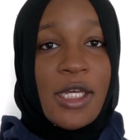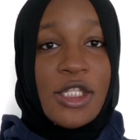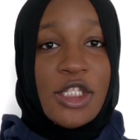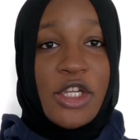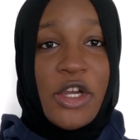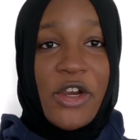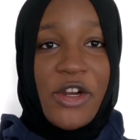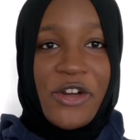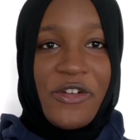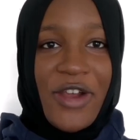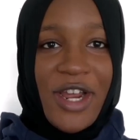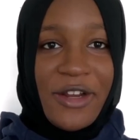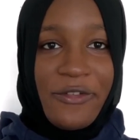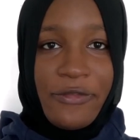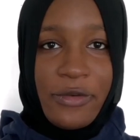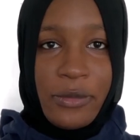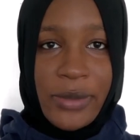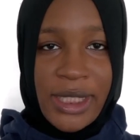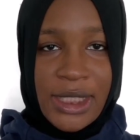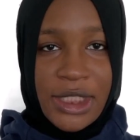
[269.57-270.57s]
To earn credit
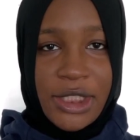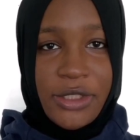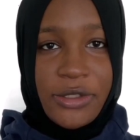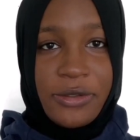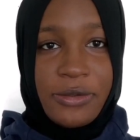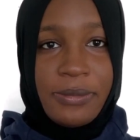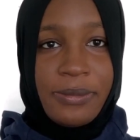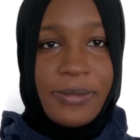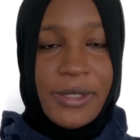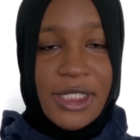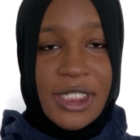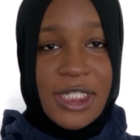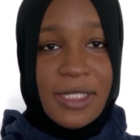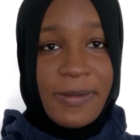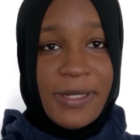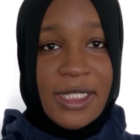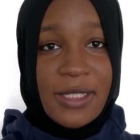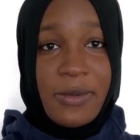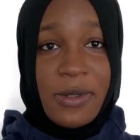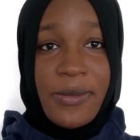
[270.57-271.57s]
for week 2,
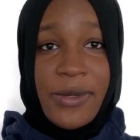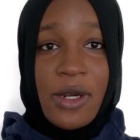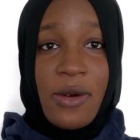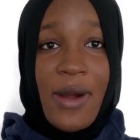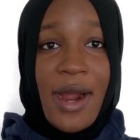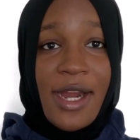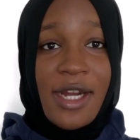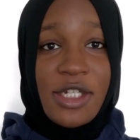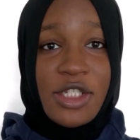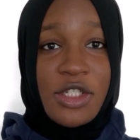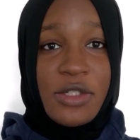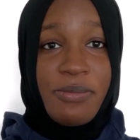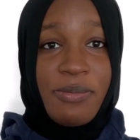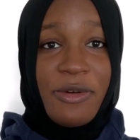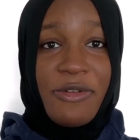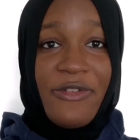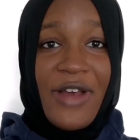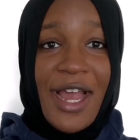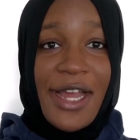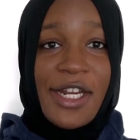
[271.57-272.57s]
participants were required to
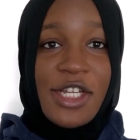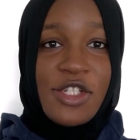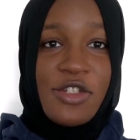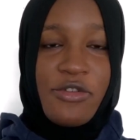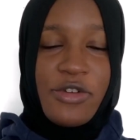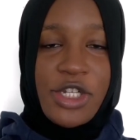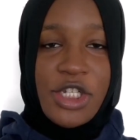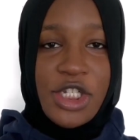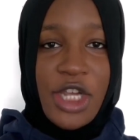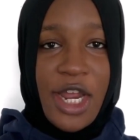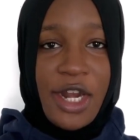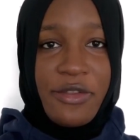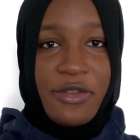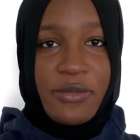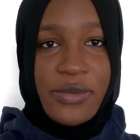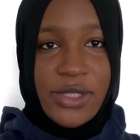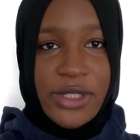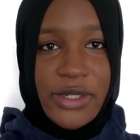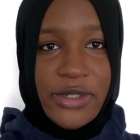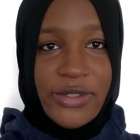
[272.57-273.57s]
provide a screenshot of the
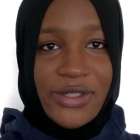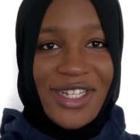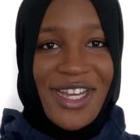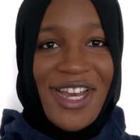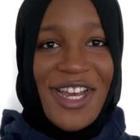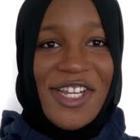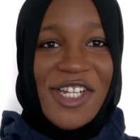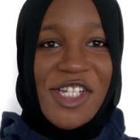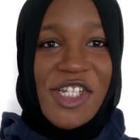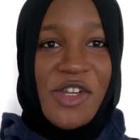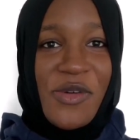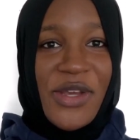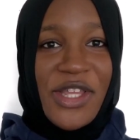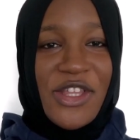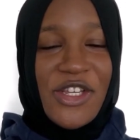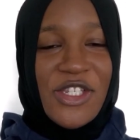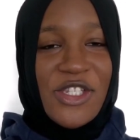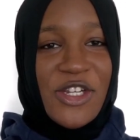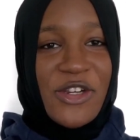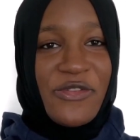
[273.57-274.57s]
result, showing
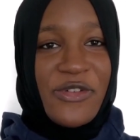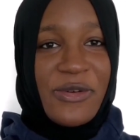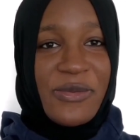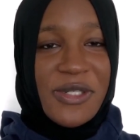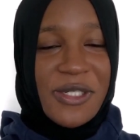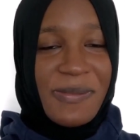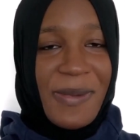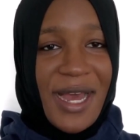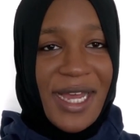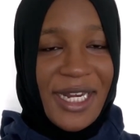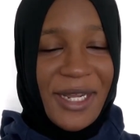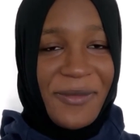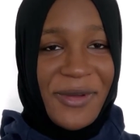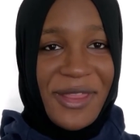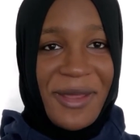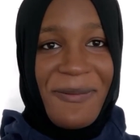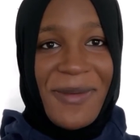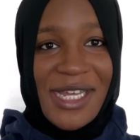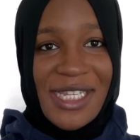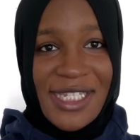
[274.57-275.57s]
the server responding
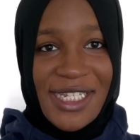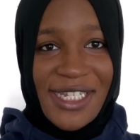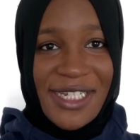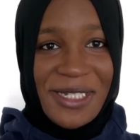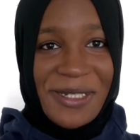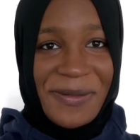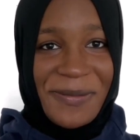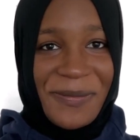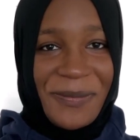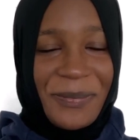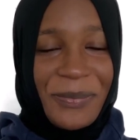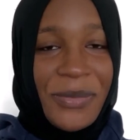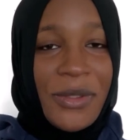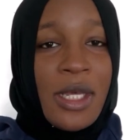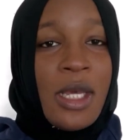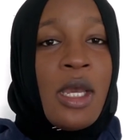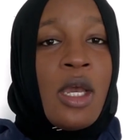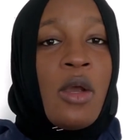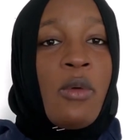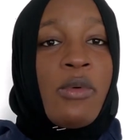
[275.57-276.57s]
with a message.
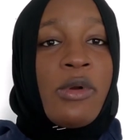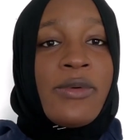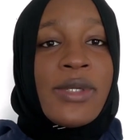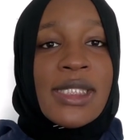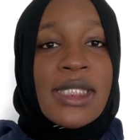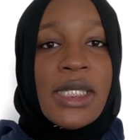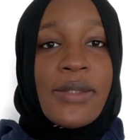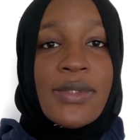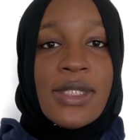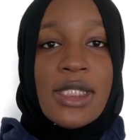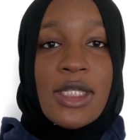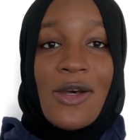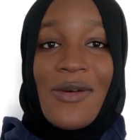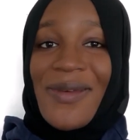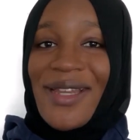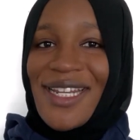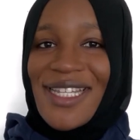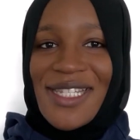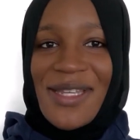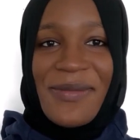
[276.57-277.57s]
We received so
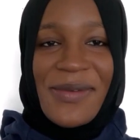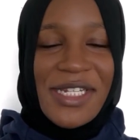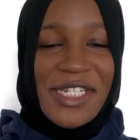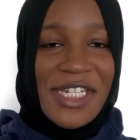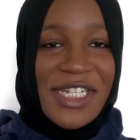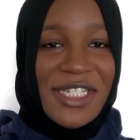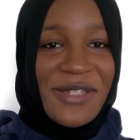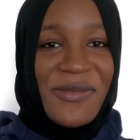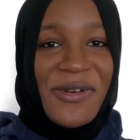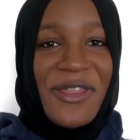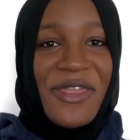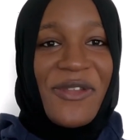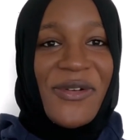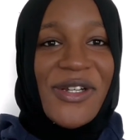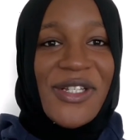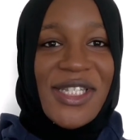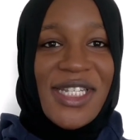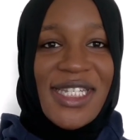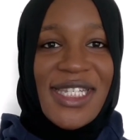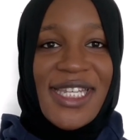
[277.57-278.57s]
many submissions and we're
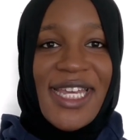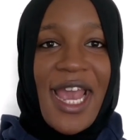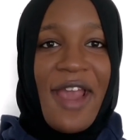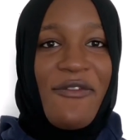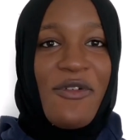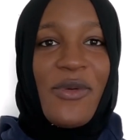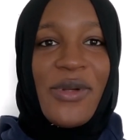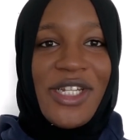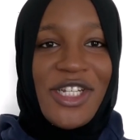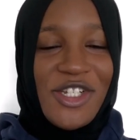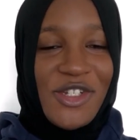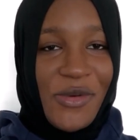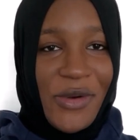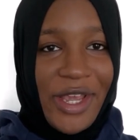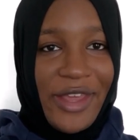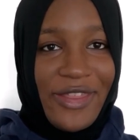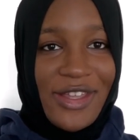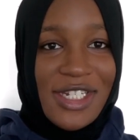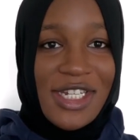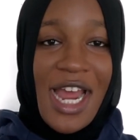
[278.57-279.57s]
thrilled to see everyone
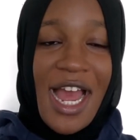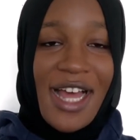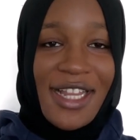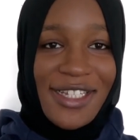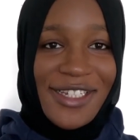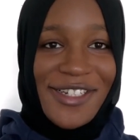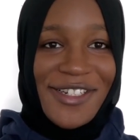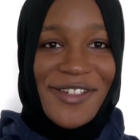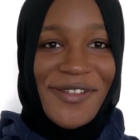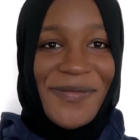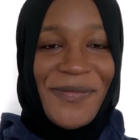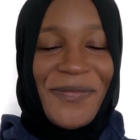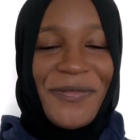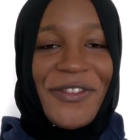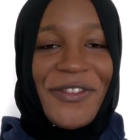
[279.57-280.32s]
enjoying the challenge.